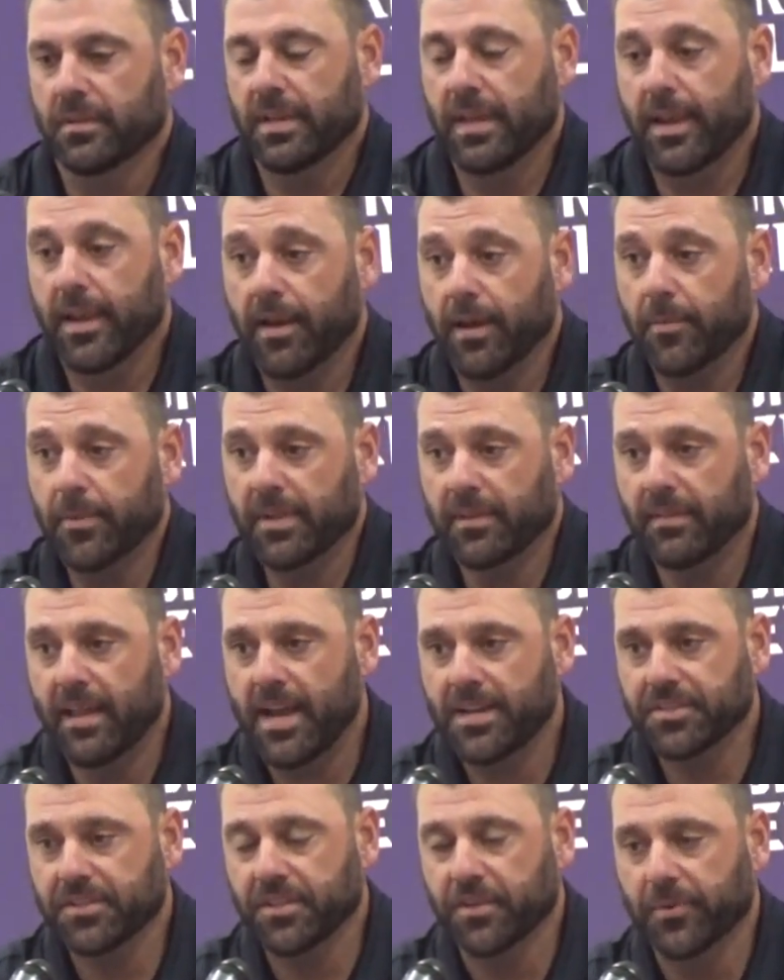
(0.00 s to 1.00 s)
Yeah, I mean,
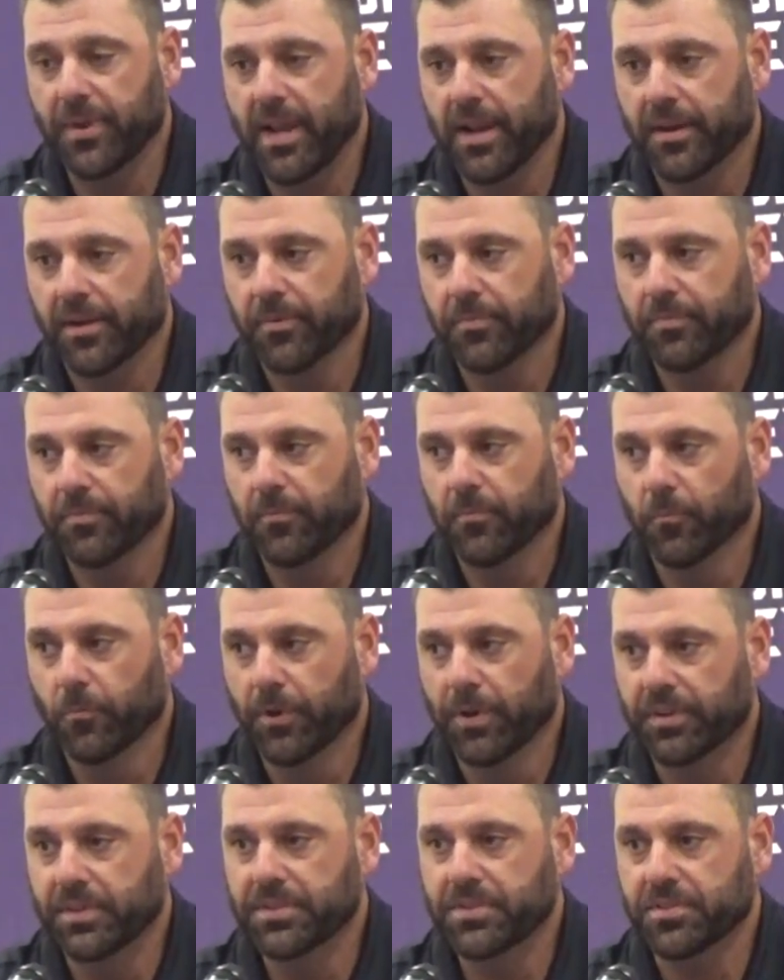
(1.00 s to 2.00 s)
last year we had a
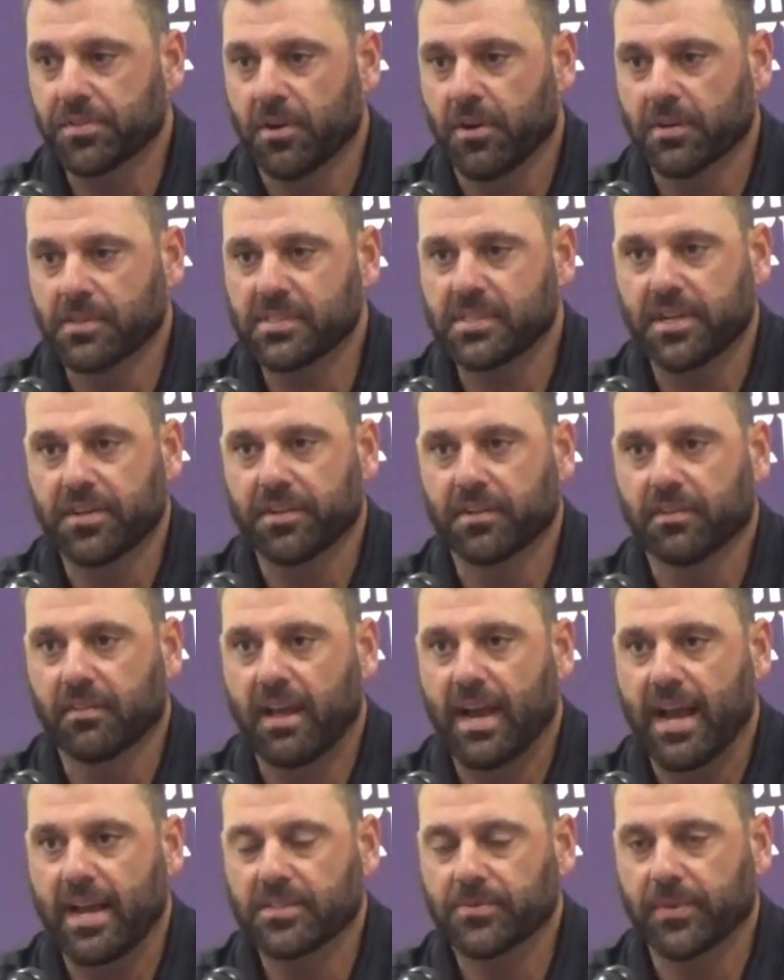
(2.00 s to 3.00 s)
really strong senior
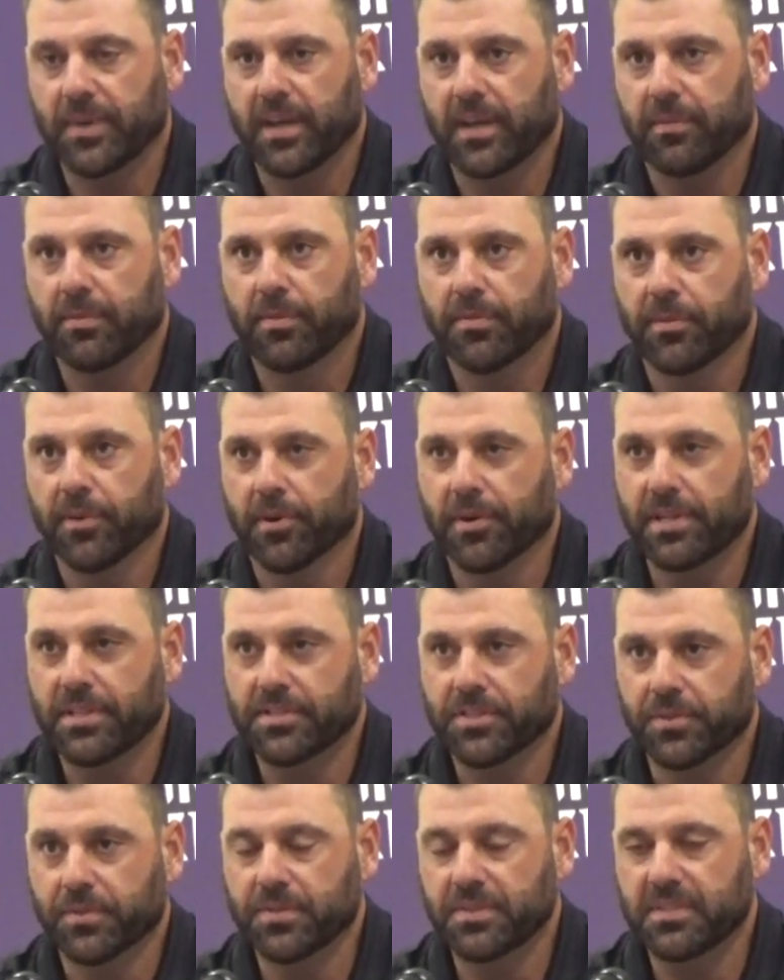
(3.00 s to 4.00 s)
class. We had
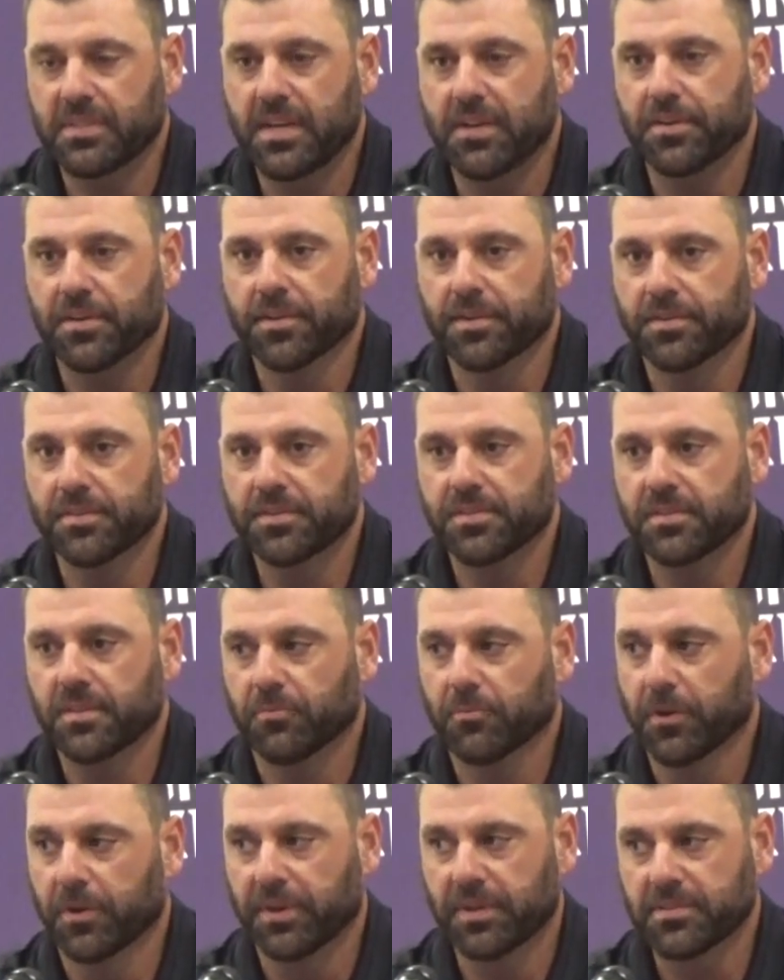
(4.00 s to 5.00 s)
32
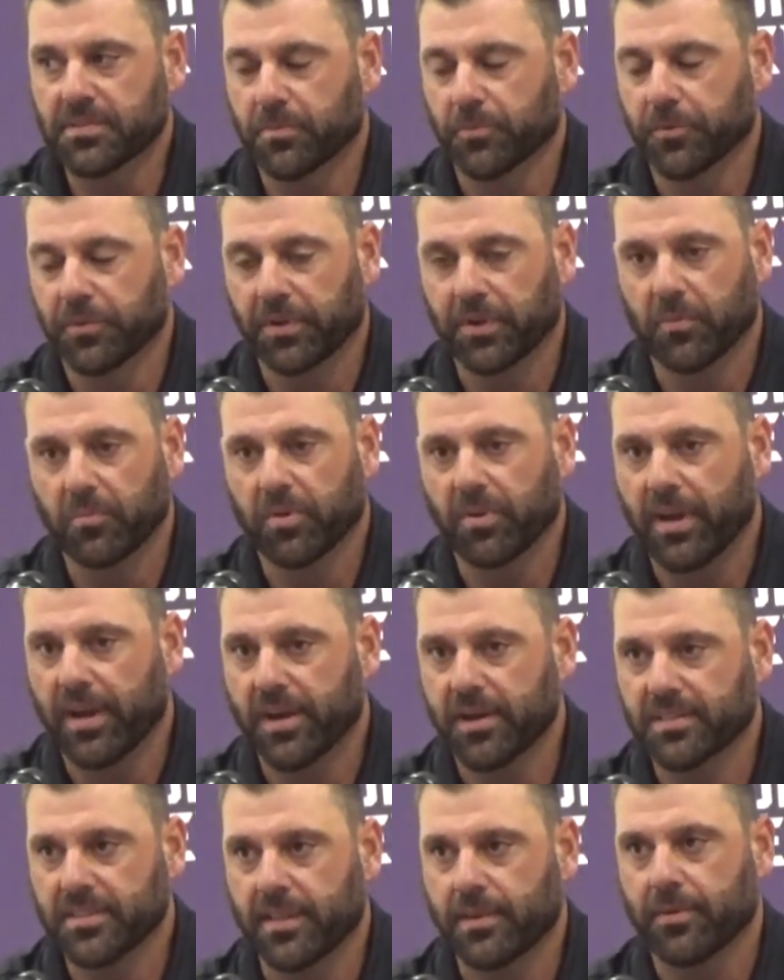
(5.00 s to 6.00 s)
seniors, really some really good
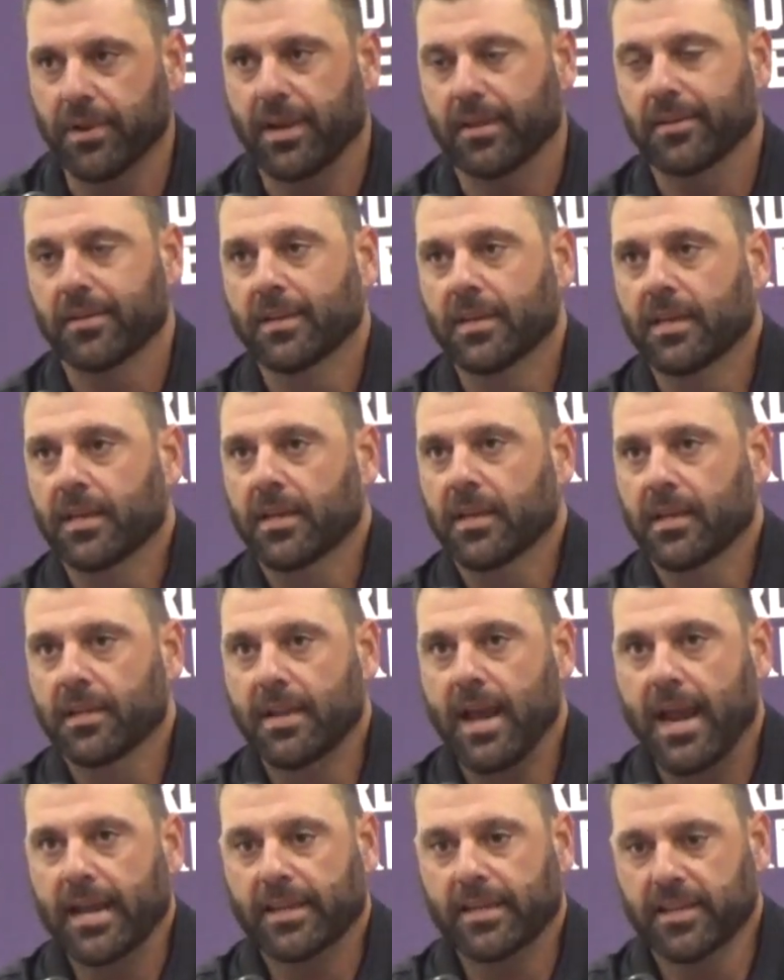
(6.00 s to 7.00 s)
players. I think we had
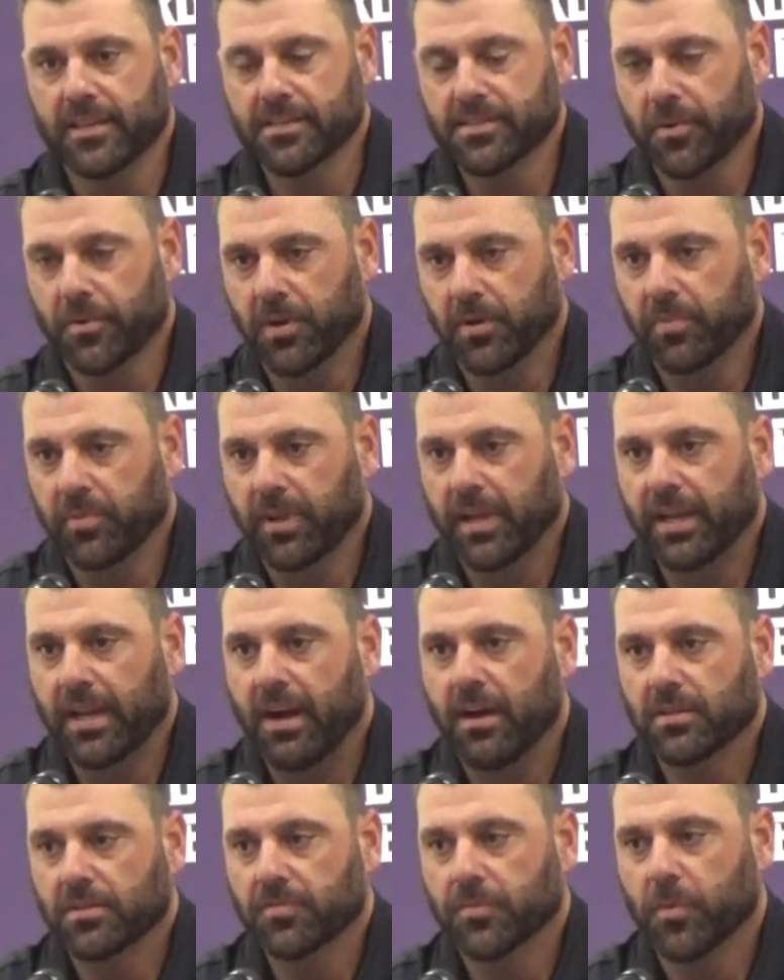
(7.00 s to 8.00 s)
9 kids going to play
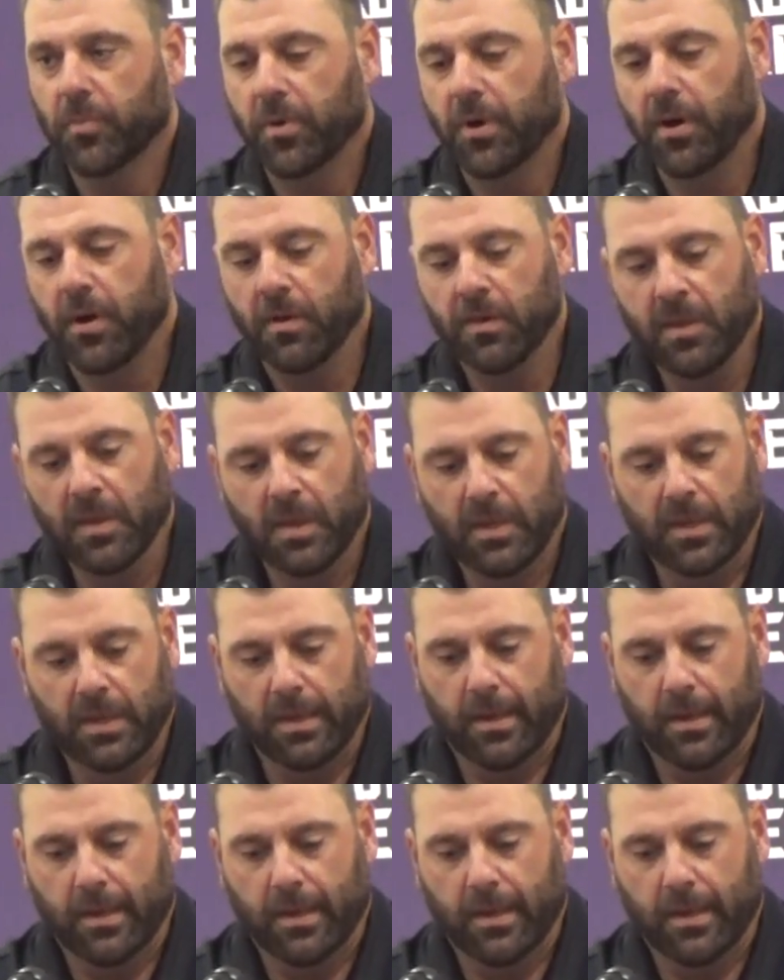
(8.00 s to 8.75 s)
college football.